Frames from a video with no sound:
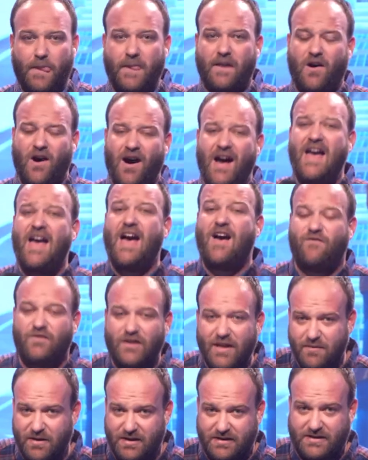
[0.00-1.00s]
I have
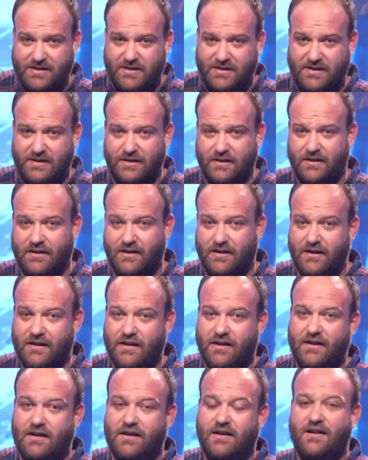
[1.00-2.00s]
limits,
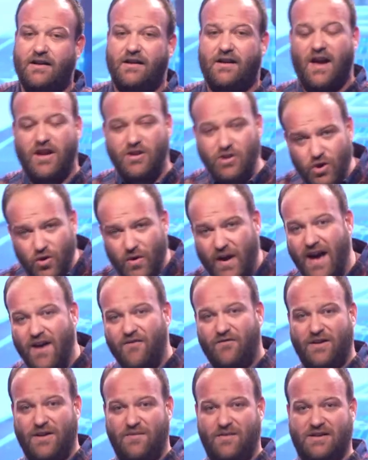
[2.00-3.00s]
and you
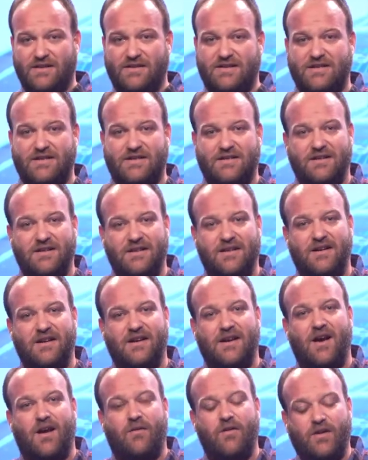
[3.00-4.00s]
have limits.
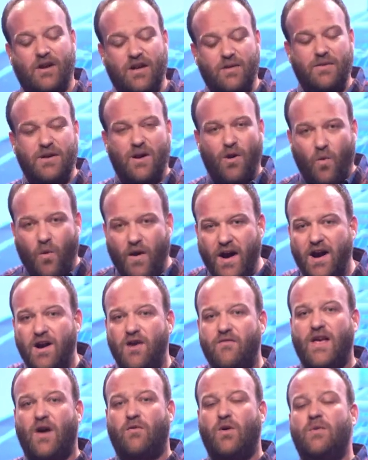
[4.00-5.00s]
We've got to be aware
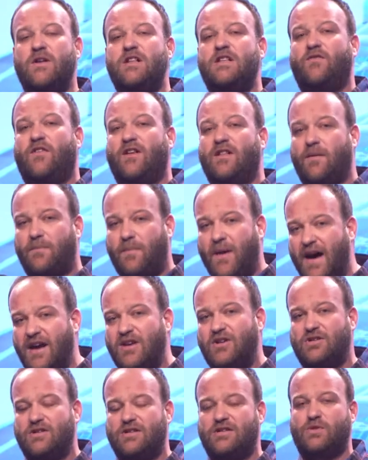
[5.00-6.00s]
of that. We want to develop
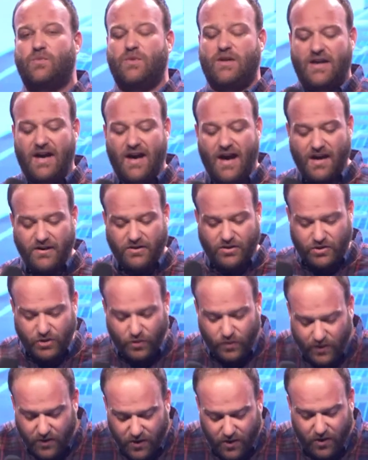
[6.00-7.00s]
patience. We can't
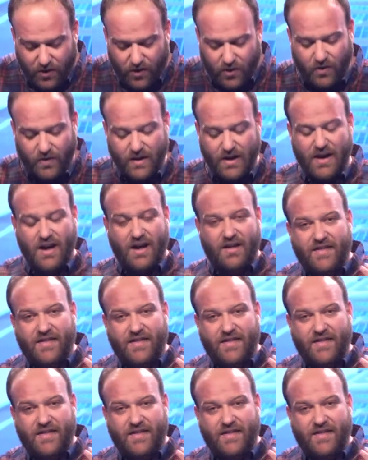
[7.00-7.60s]
do it all.